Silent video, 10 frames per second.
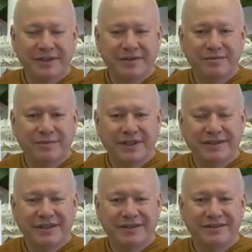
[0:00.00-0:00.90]
whether
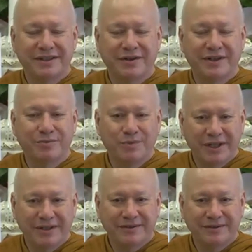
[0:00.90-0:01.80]
things are going
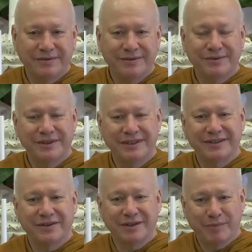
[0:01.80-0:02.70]
well or things are
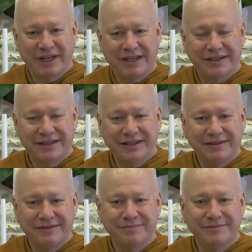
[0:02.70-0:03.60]
going badly,
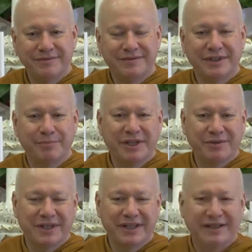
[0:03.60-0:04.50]
the big
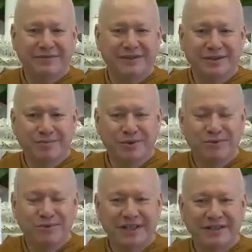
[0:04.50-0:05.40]
waves, the small
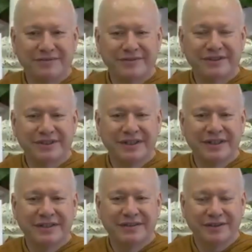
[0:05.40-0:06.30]
waves,
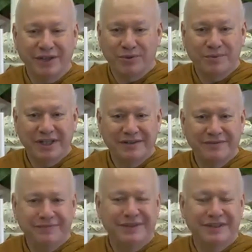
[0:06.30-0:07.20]
no
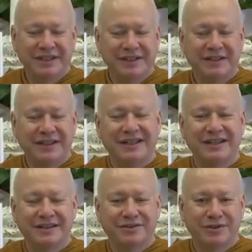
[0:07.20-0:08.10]
waves.
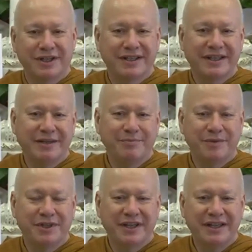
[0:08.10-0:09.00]
Try and keep
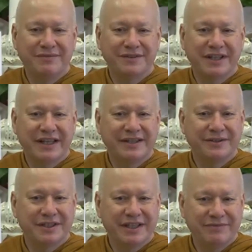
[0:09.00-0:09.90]
an even keel,
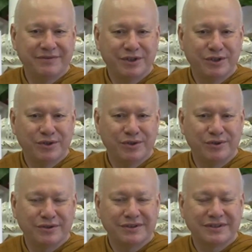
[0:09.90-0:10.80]
an even
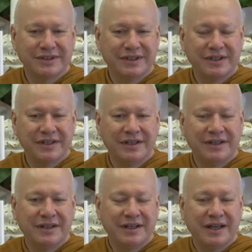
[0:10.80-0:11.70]
course.
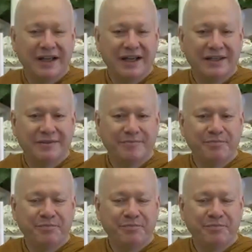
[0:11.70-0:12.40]
And